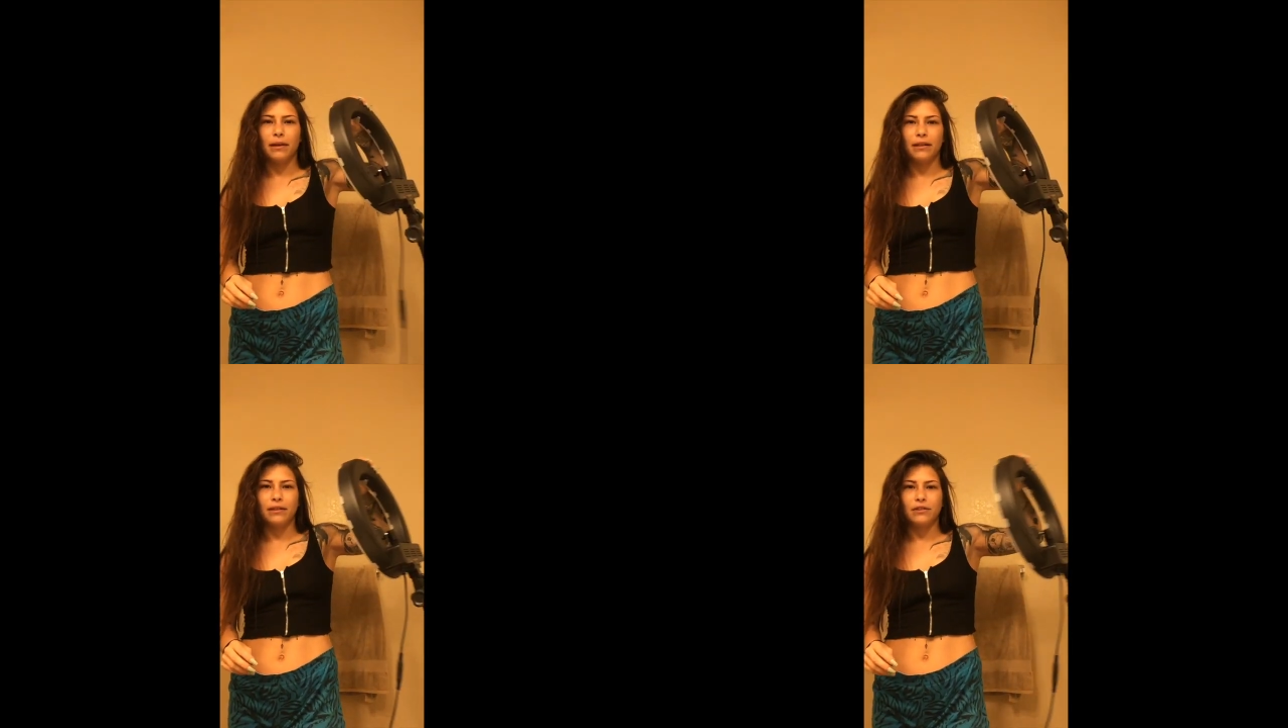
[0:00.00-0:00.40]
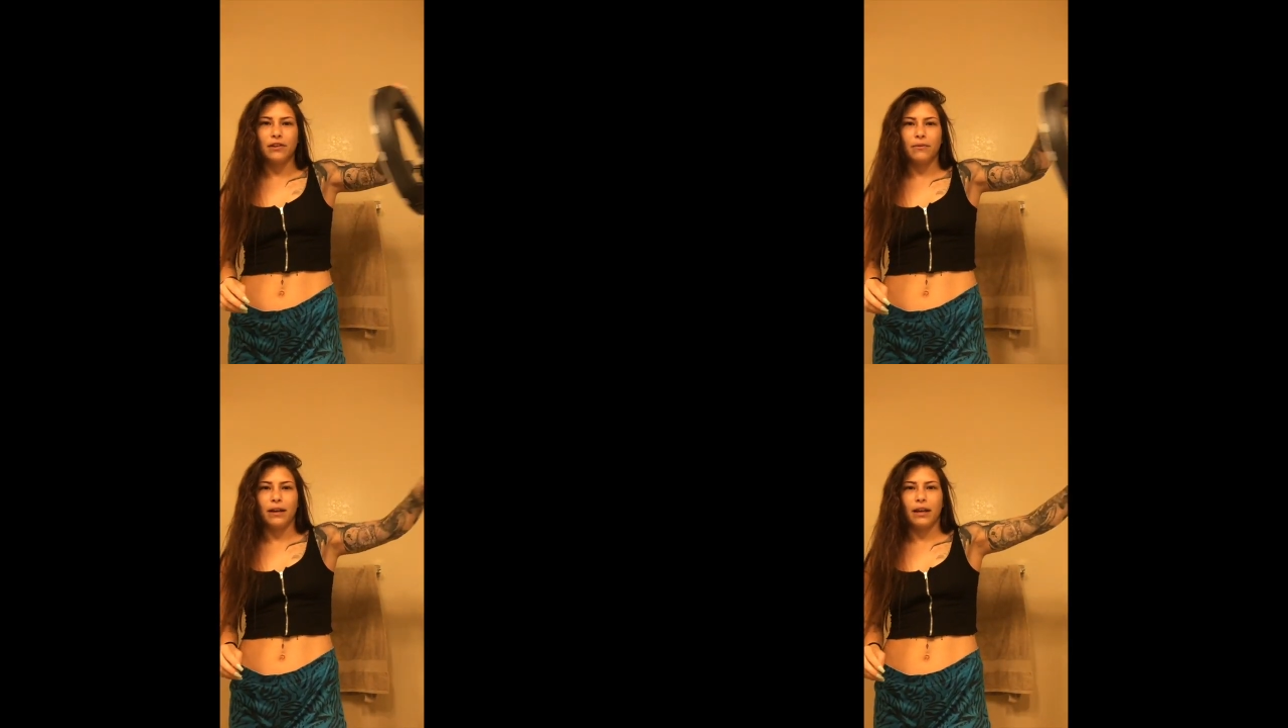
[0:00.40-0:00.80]
but there's no
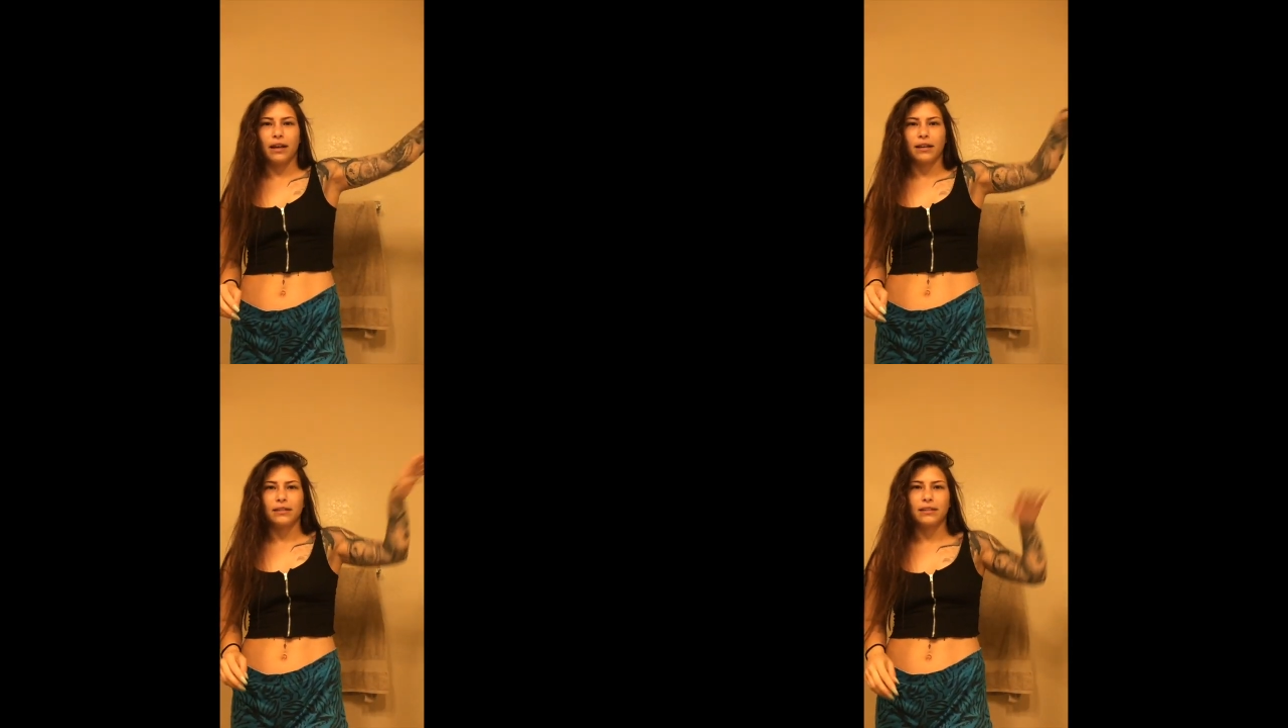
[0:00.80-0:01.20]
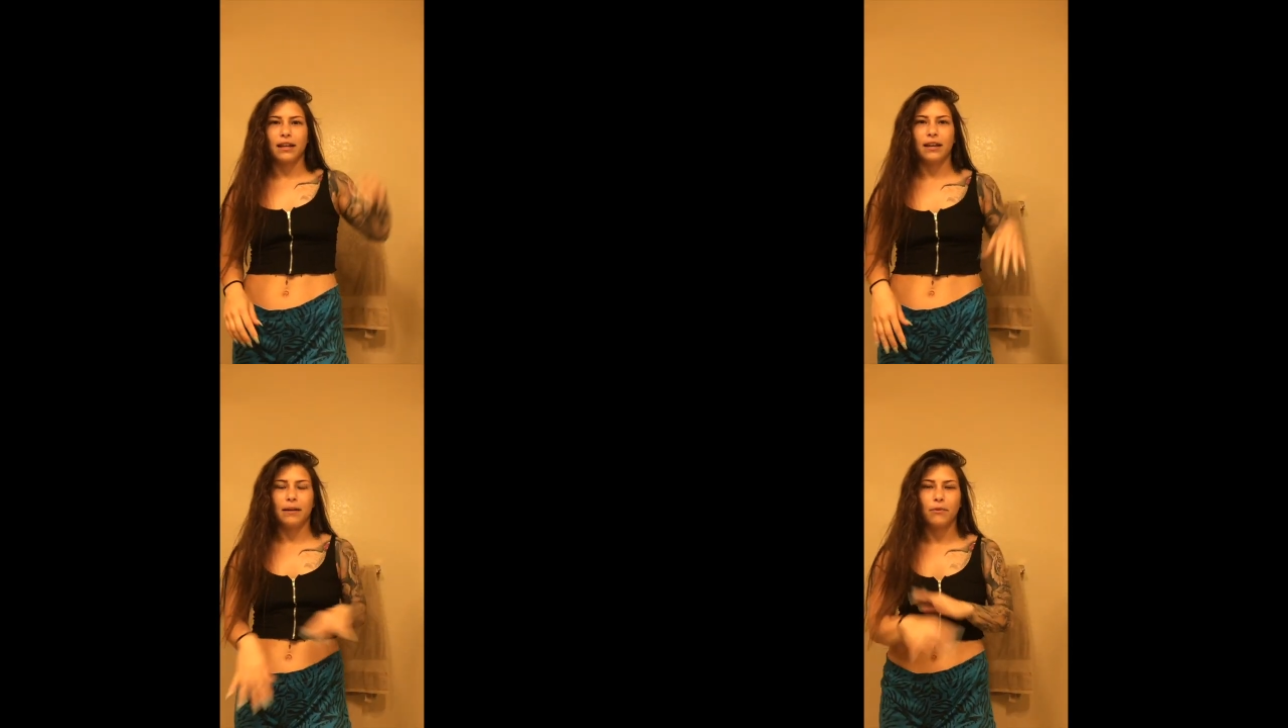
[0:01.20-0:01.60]
way I can
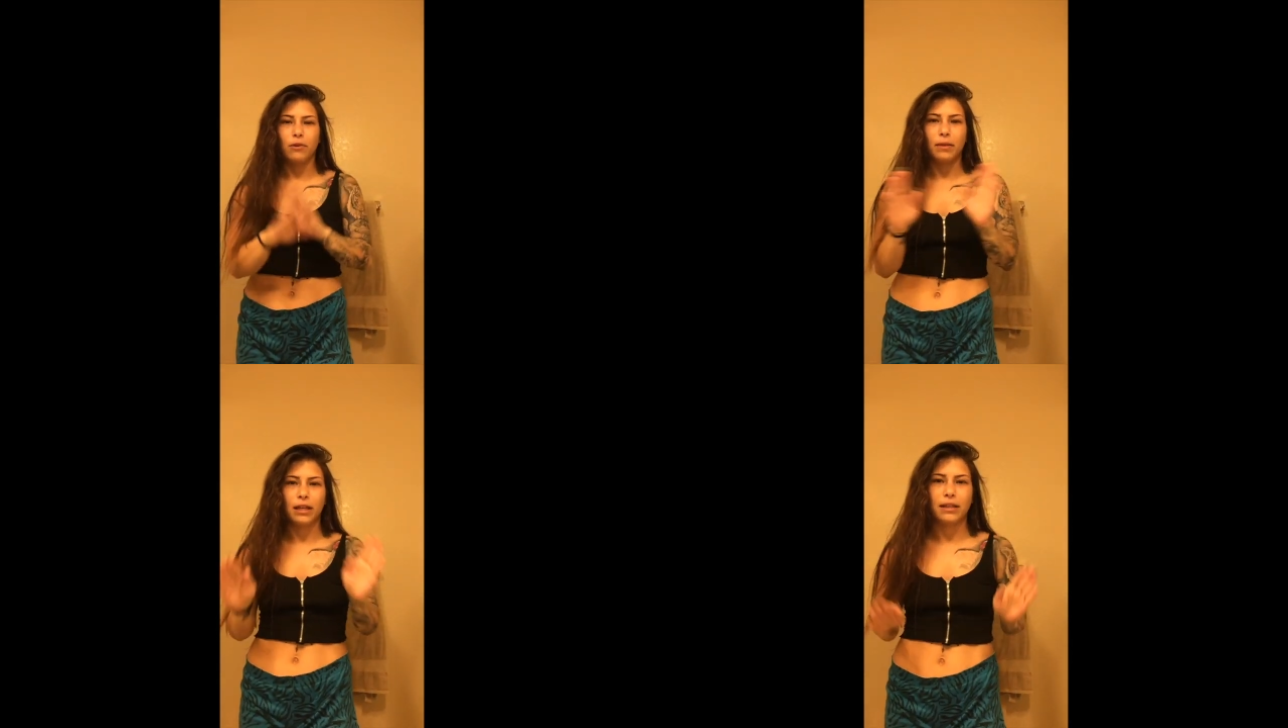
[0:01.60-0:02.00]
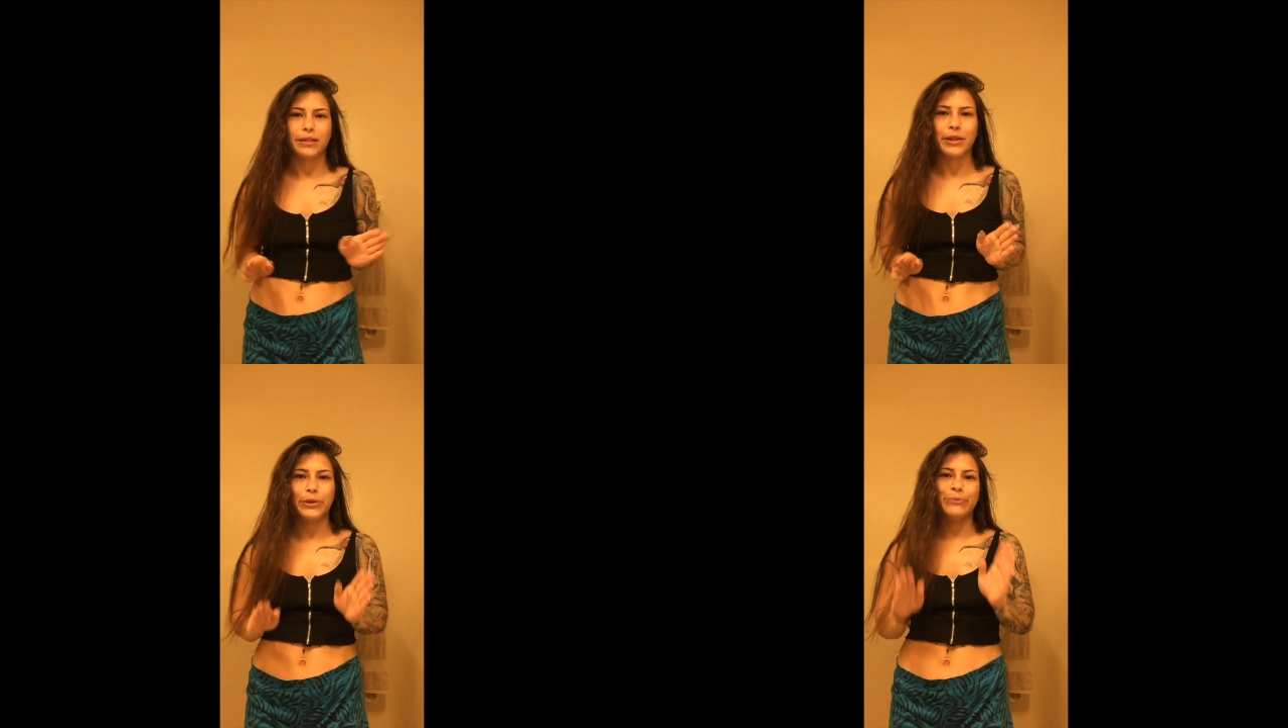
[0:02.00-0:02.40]
set it up normally,
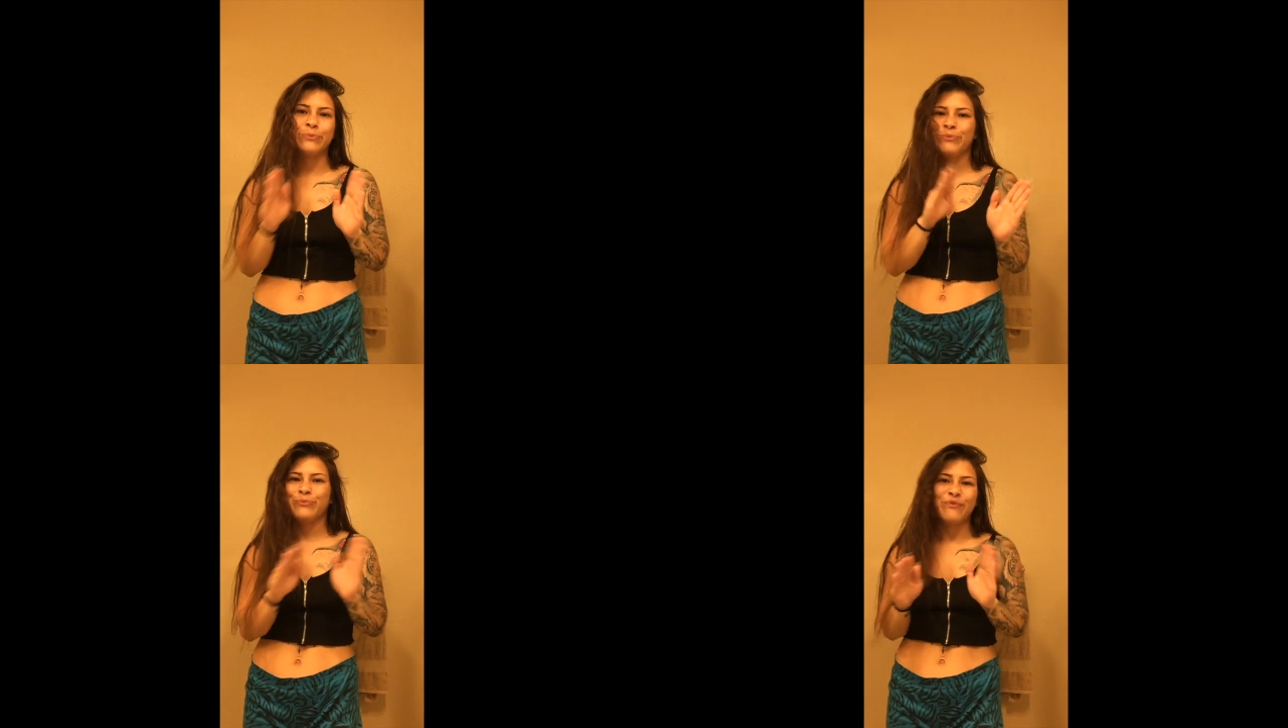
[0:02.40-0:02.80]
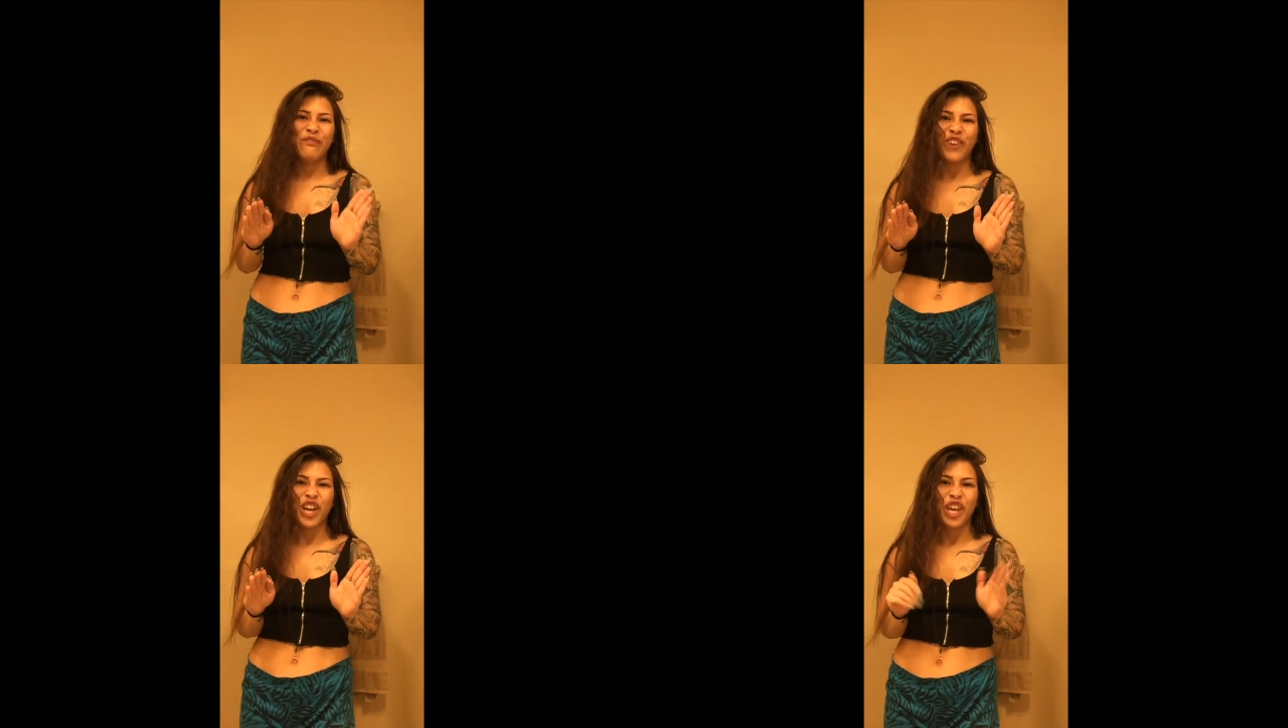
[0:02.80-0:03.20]
so
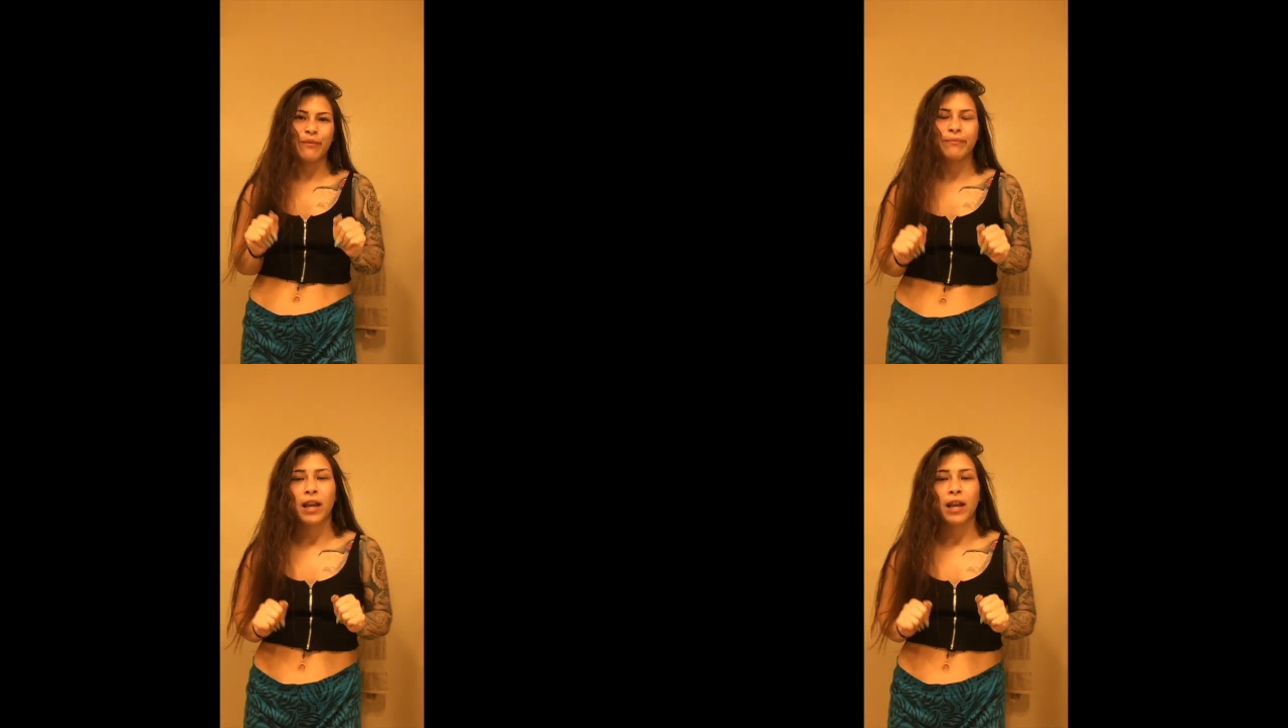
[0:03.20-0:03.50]
fuck it.